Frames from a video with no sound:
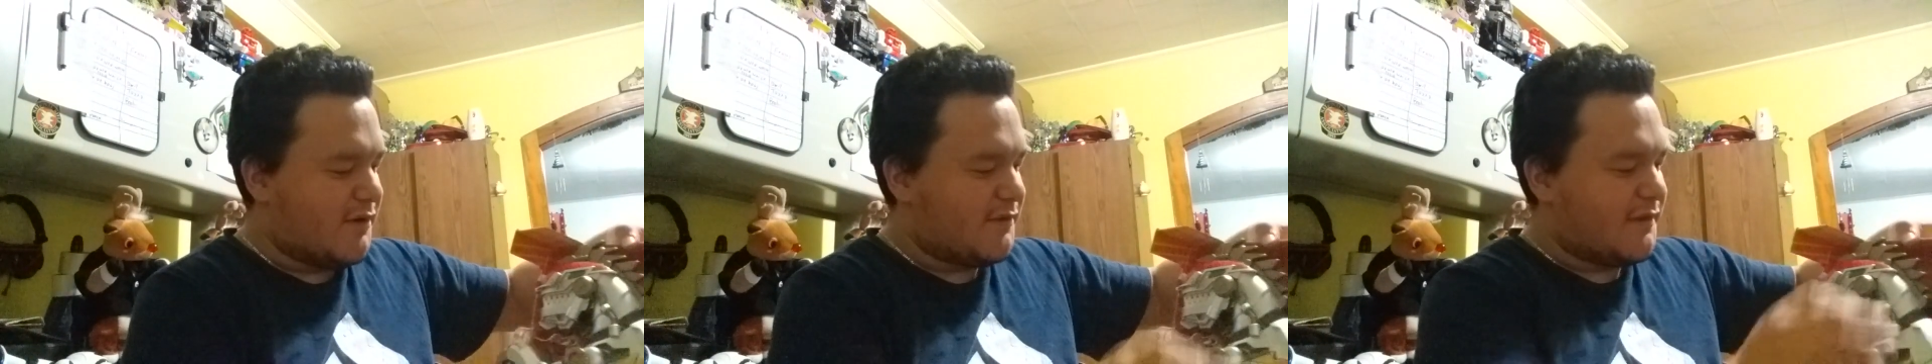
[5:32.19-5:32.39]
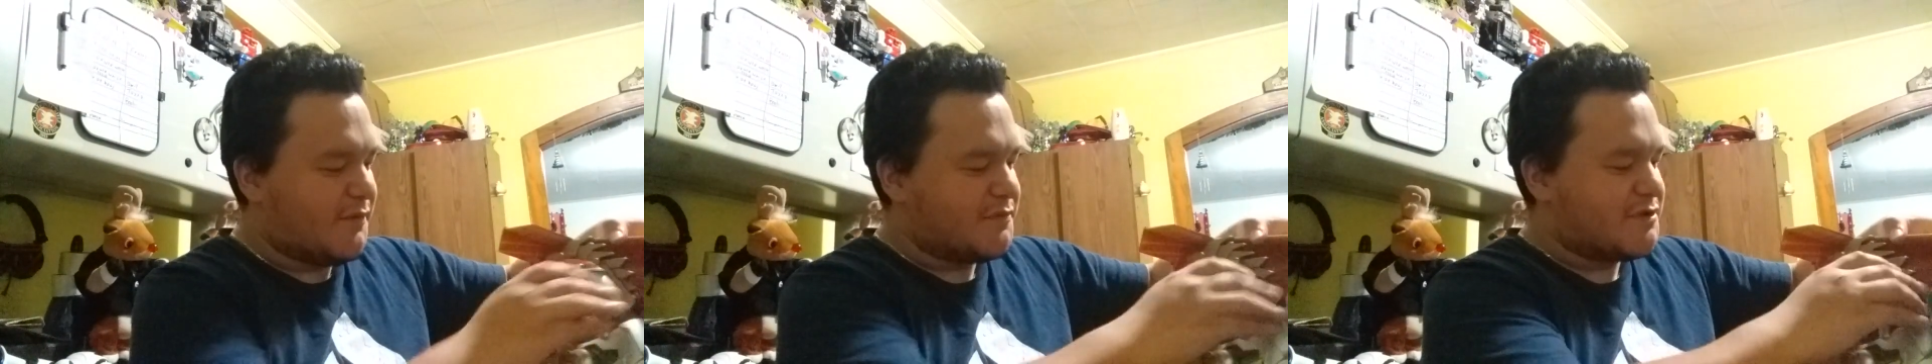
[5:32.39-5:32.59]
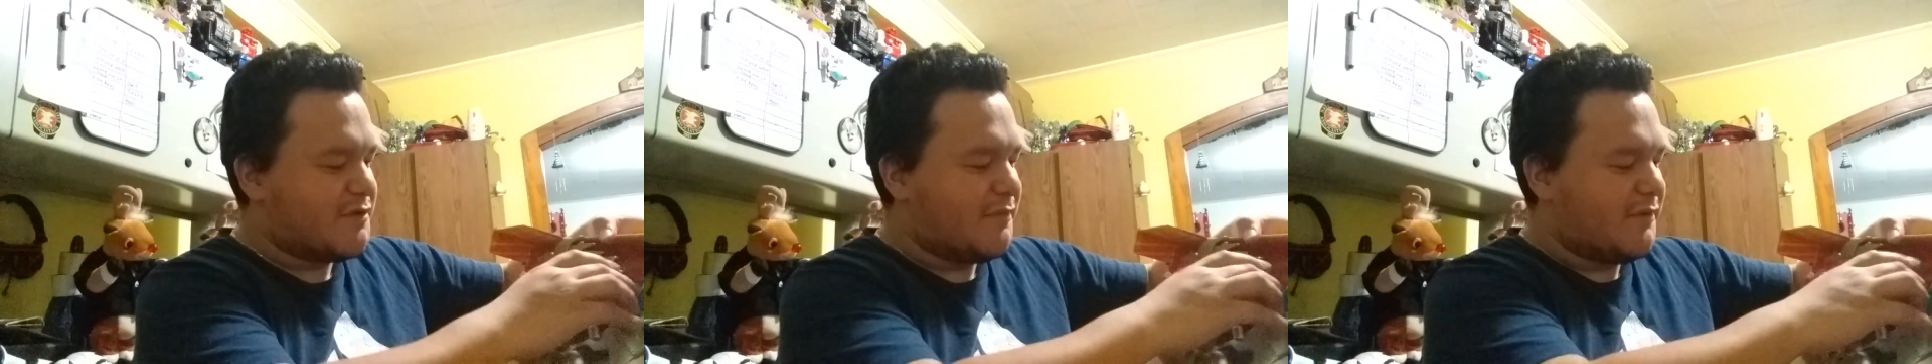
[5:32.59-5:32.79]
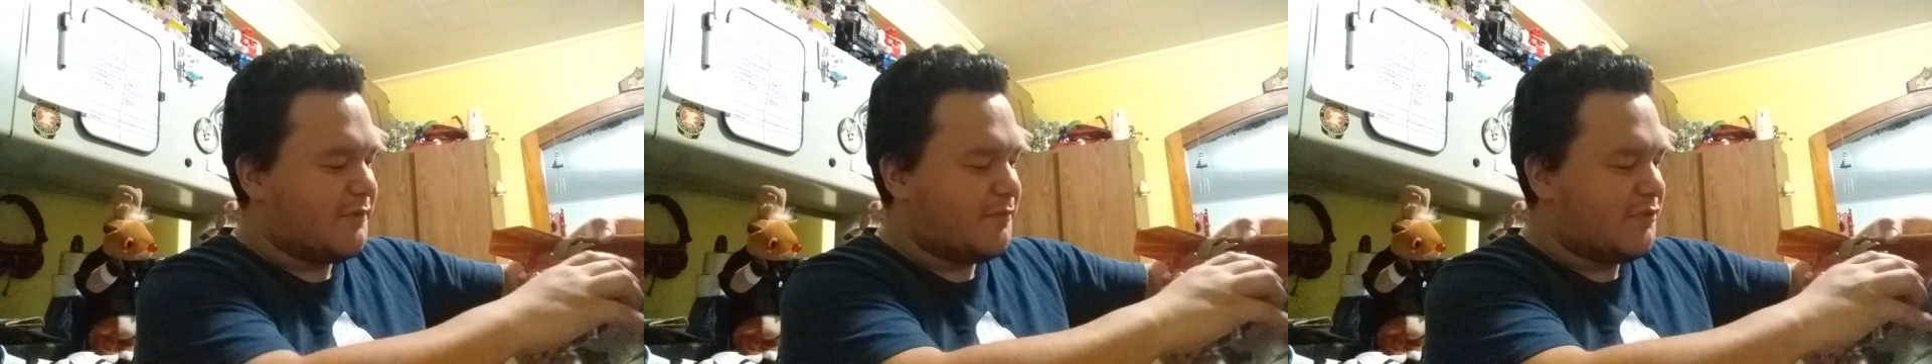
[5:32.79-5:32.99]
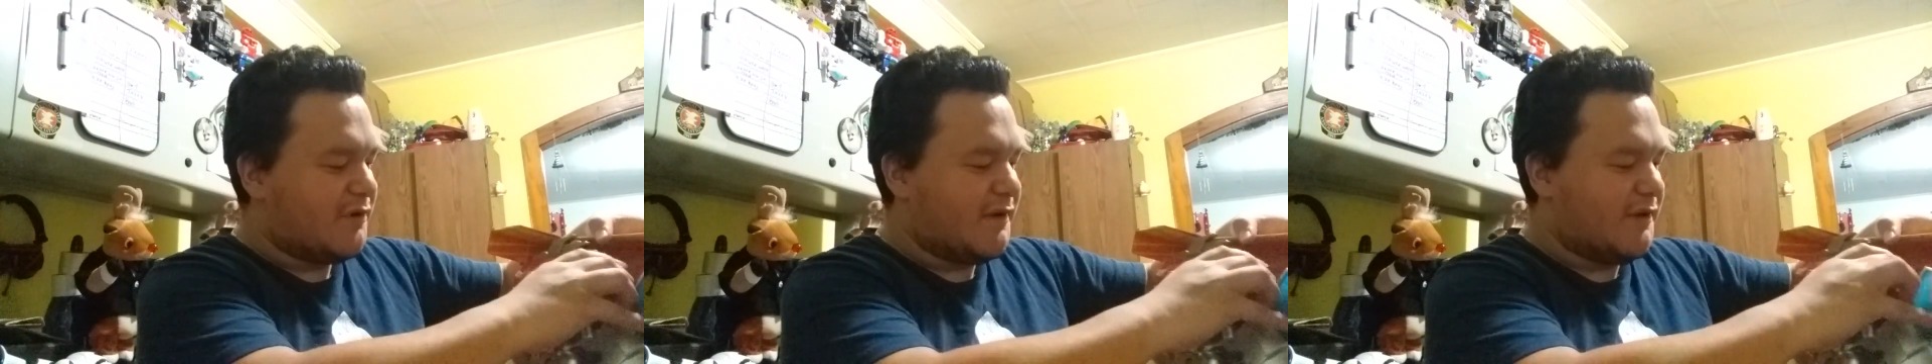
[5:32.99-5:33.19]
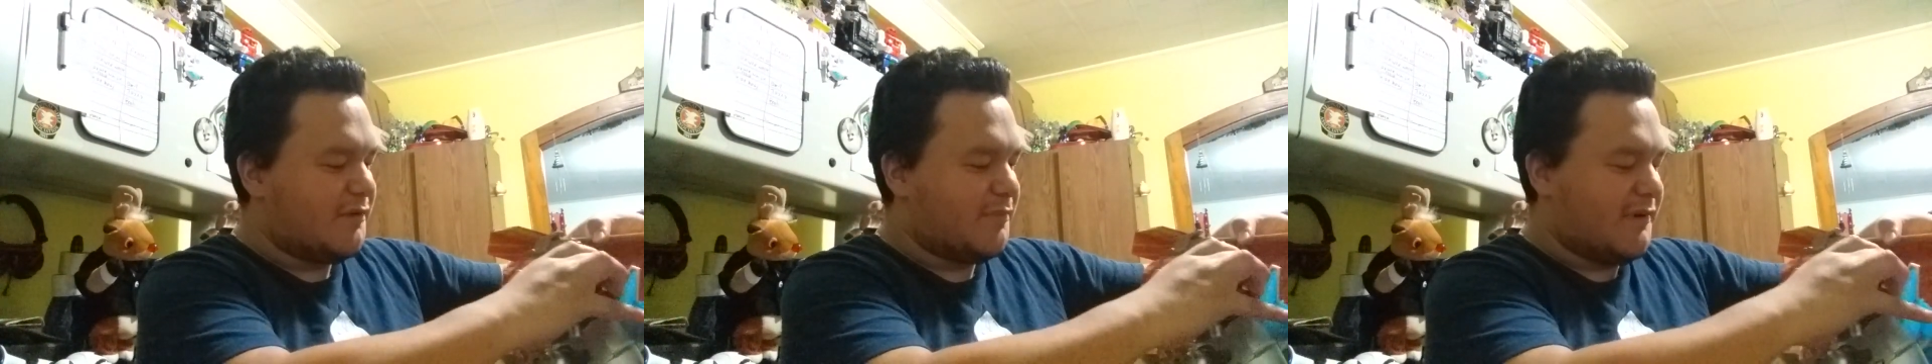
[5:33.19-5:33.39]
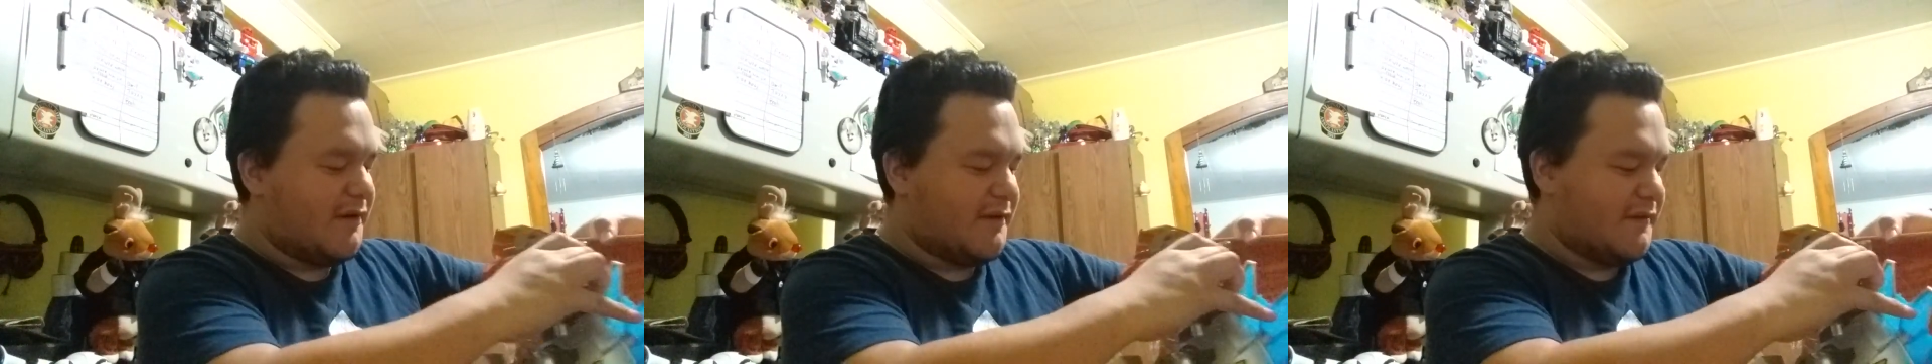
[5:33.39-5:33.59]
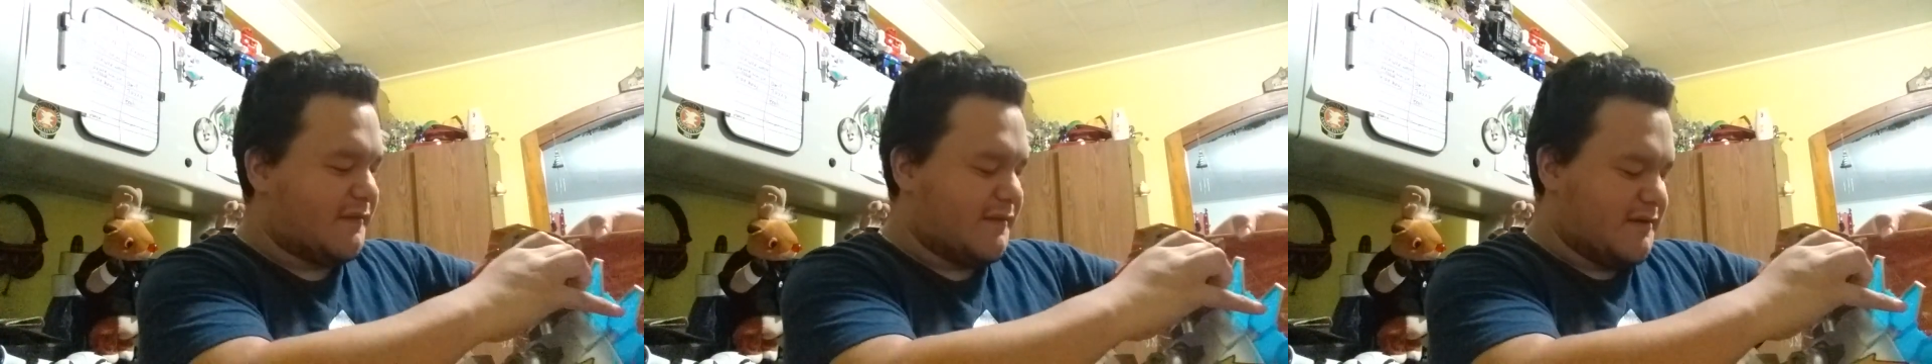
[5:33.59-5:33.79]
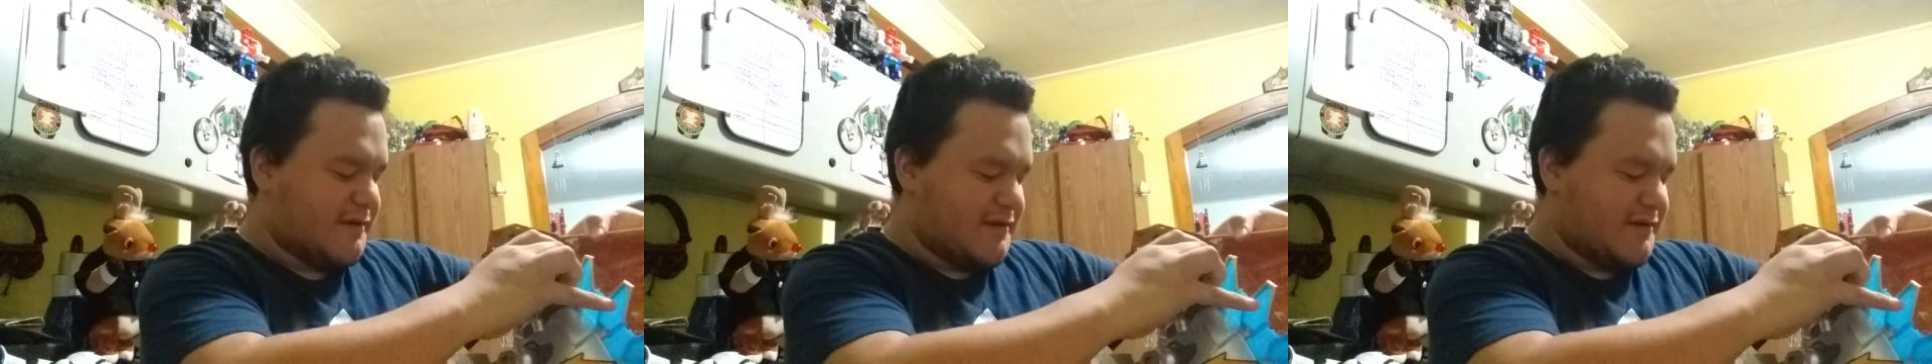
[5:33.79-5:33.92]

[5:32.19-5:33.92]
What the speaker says: think we should be able to pull it out of the box.